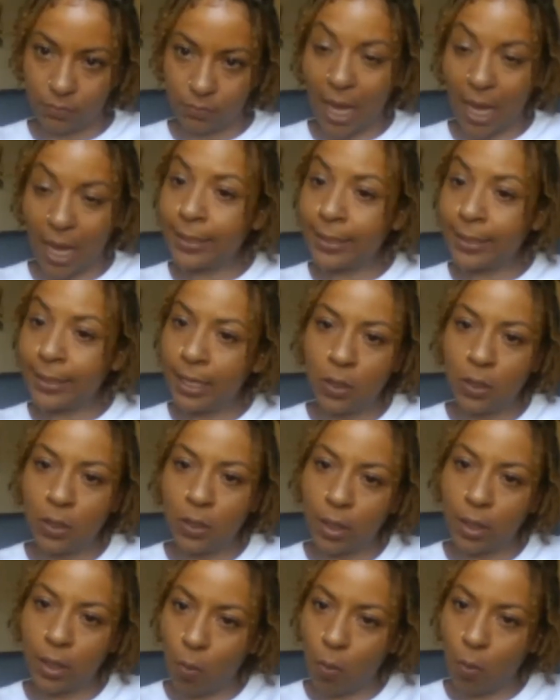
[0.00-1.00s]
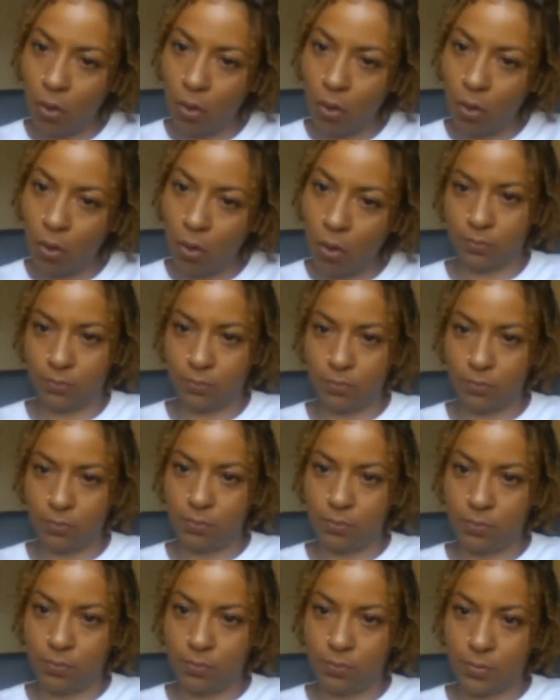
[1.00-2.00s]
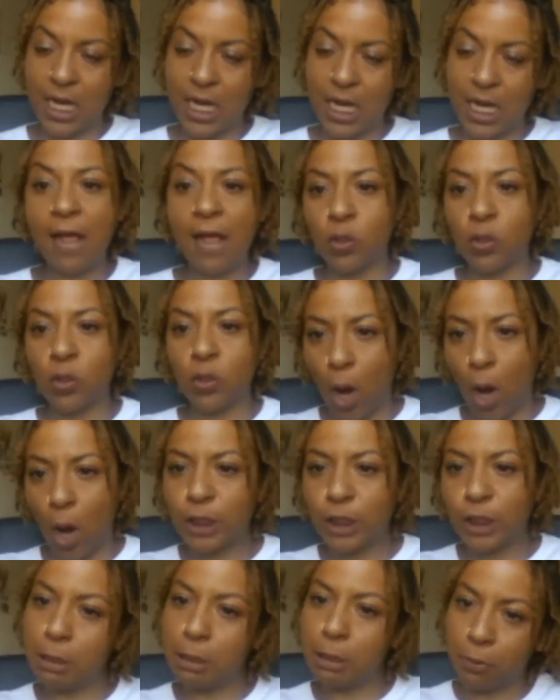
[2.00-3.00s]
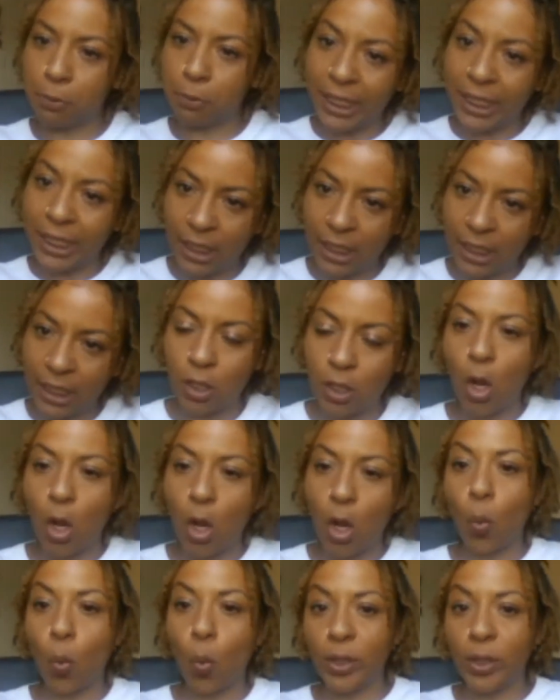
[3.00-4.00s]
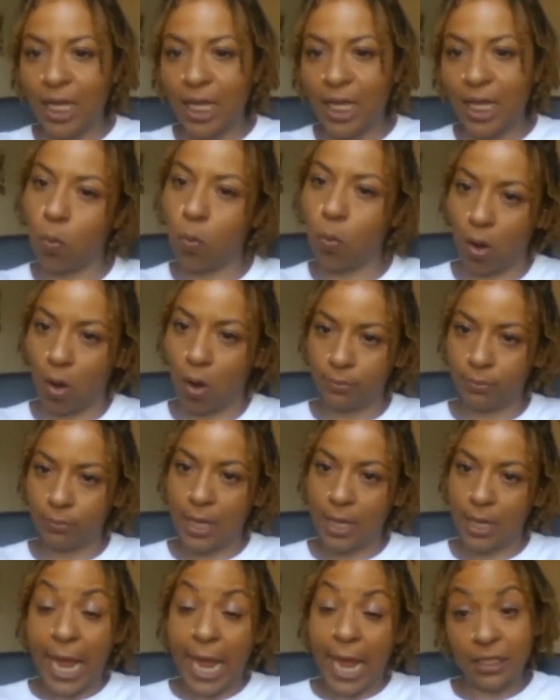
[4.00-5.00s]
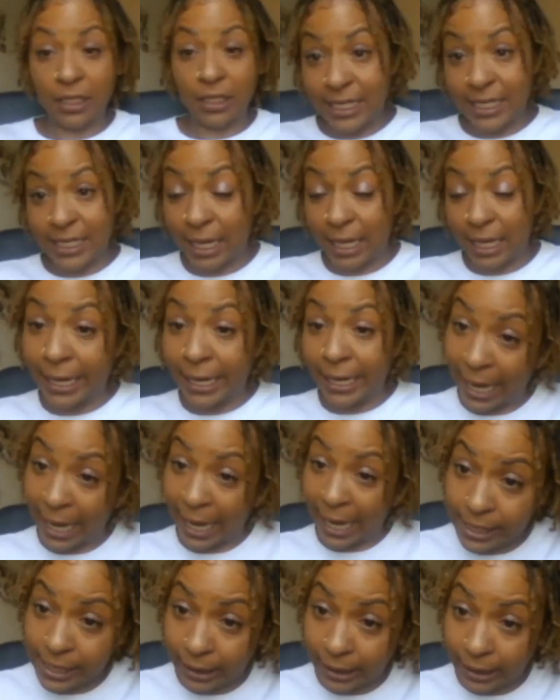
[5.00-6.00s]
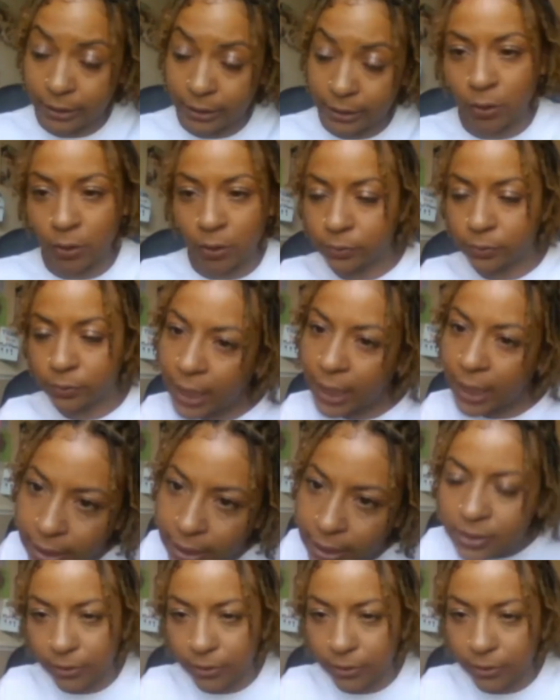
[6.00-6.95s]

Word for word: I can't eat what I want. And I have to watch people eat what they want. And the things that I can eat don't taste